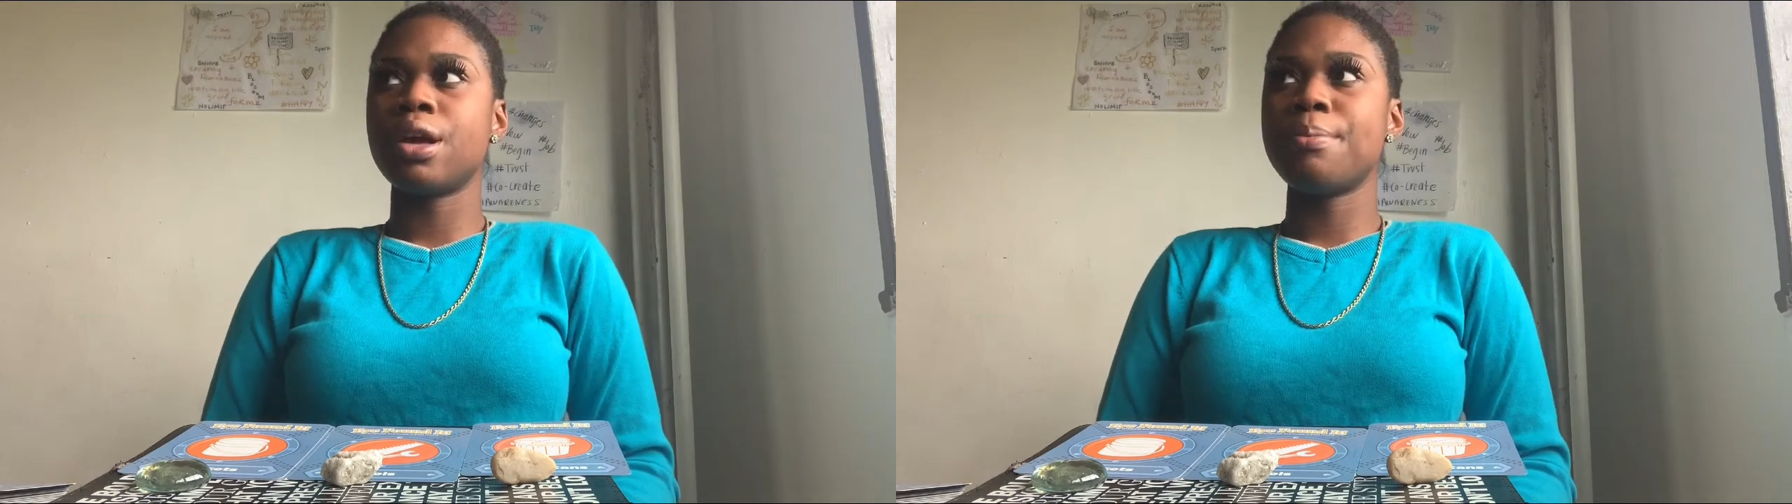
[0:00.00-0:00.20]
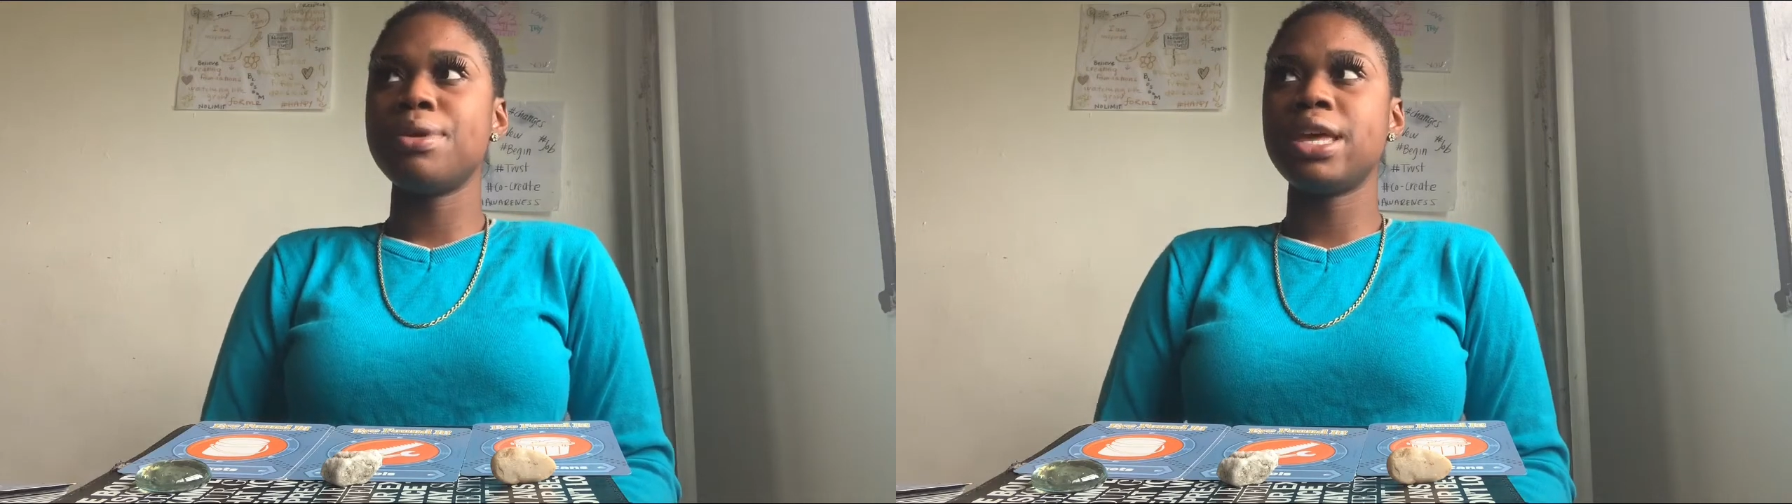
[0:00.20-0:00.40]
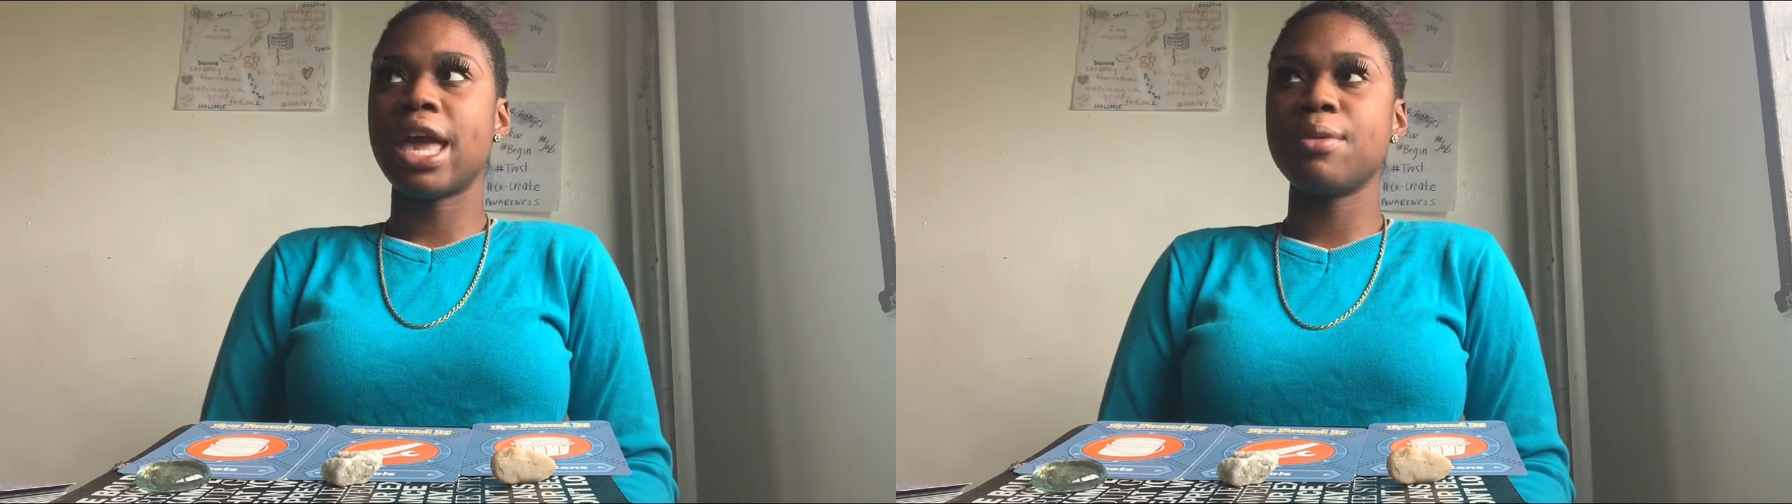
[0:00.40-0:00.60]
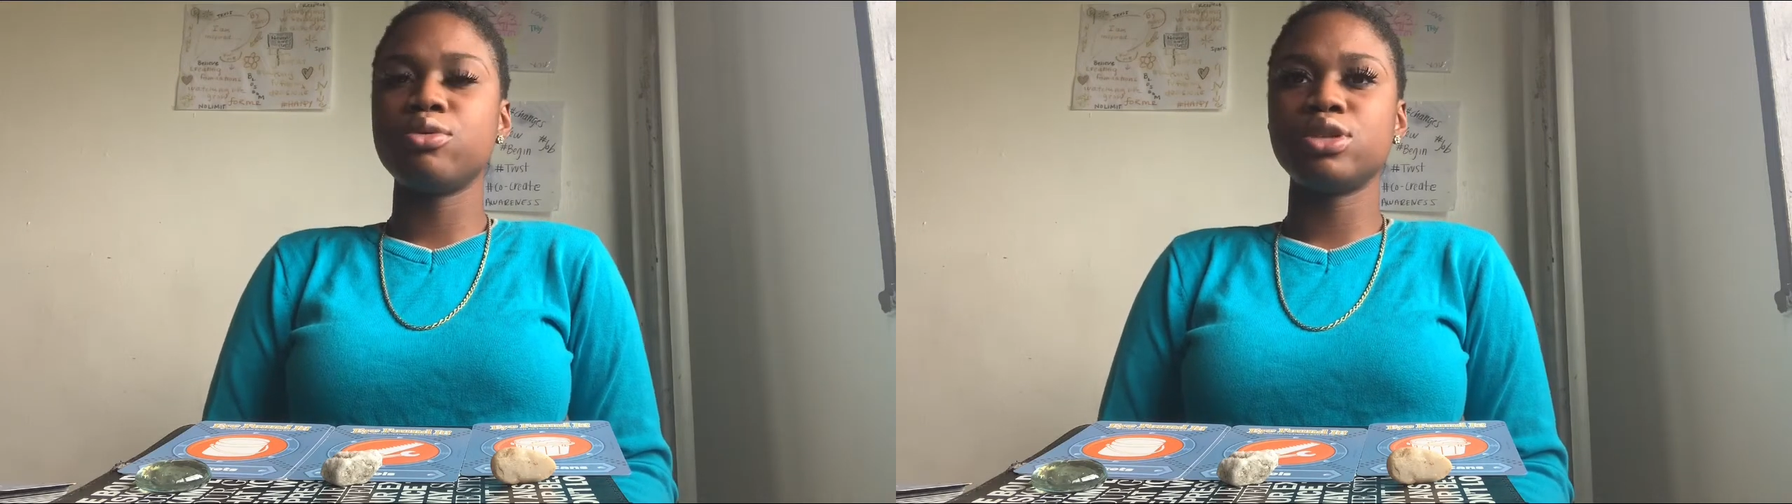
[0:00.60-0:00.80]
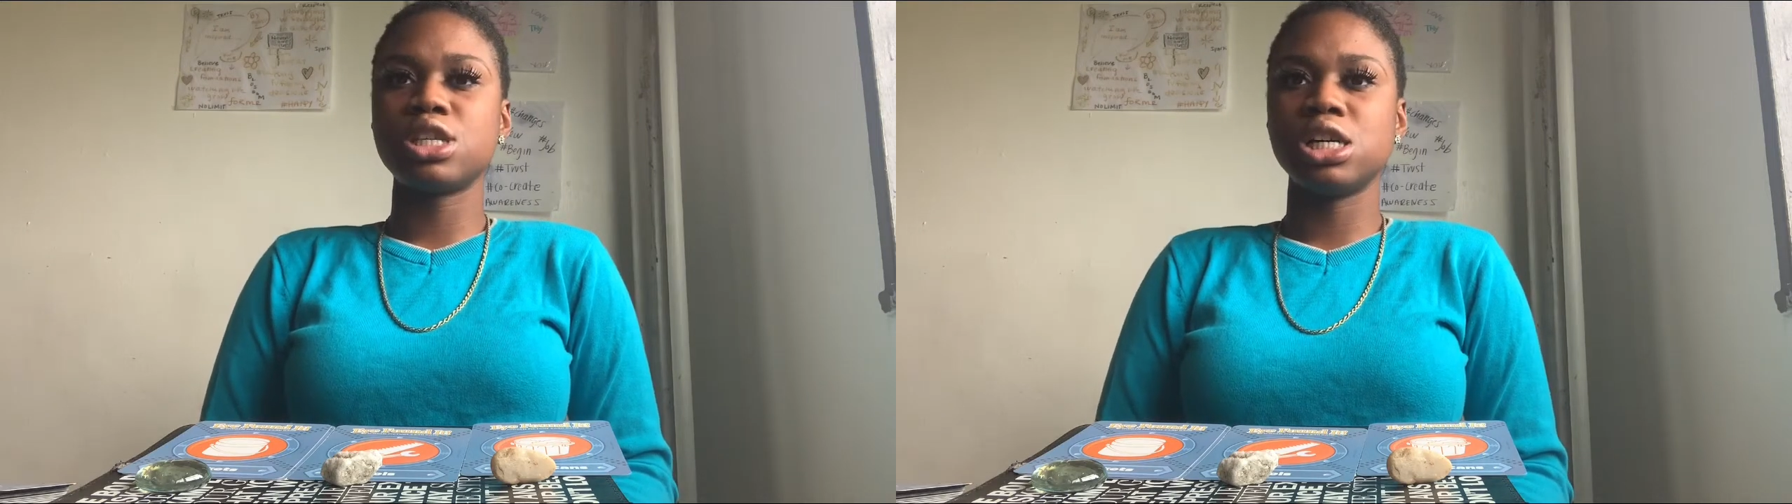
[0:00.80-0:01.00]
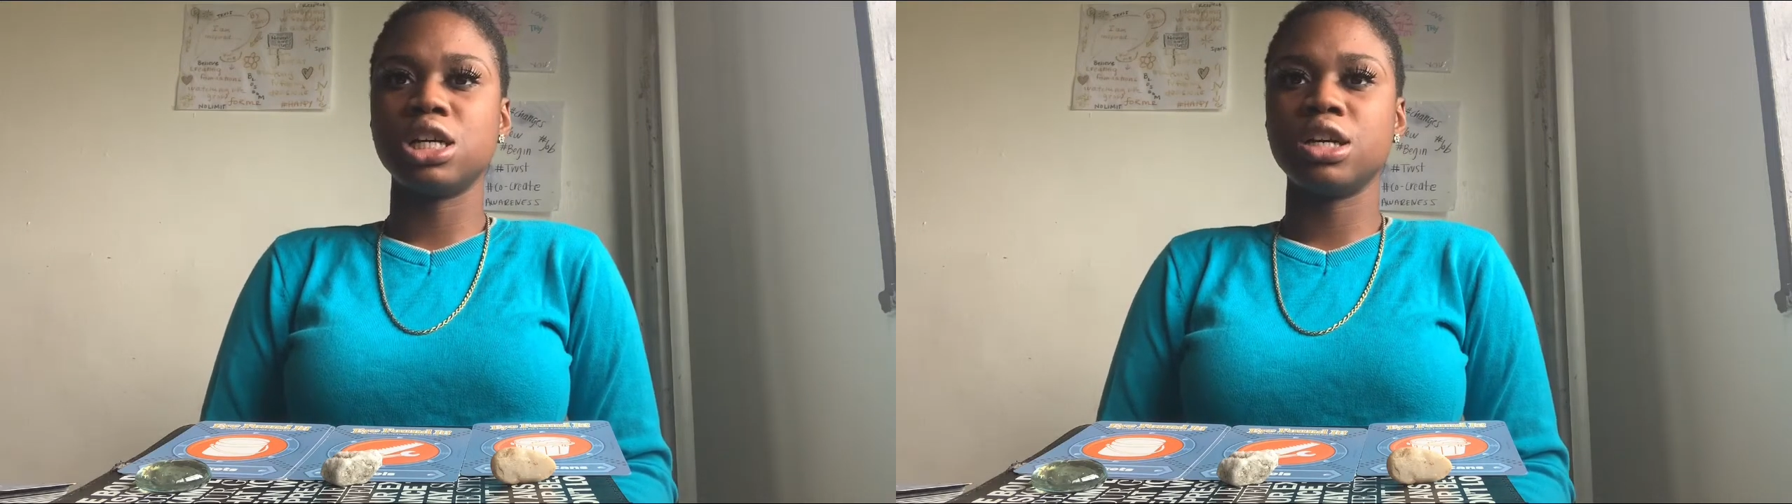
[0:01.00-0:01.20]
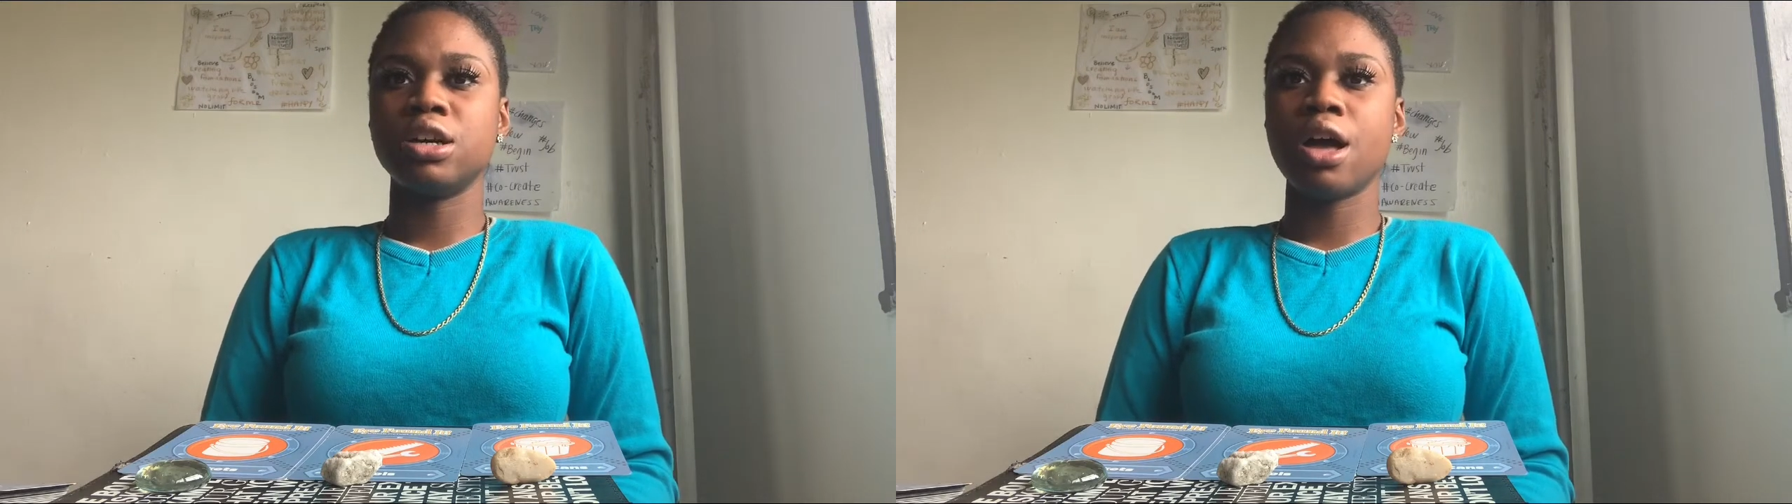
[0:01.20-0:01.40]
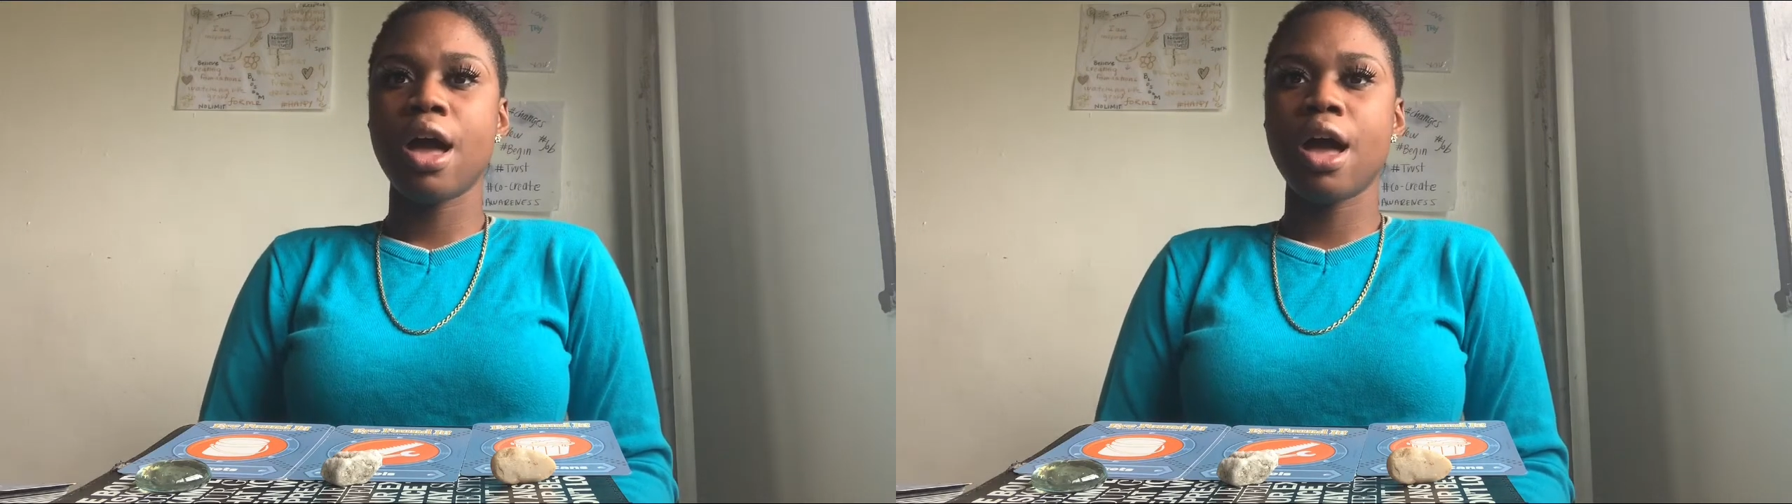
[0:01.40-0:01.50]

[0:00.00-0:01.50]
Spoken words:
be able to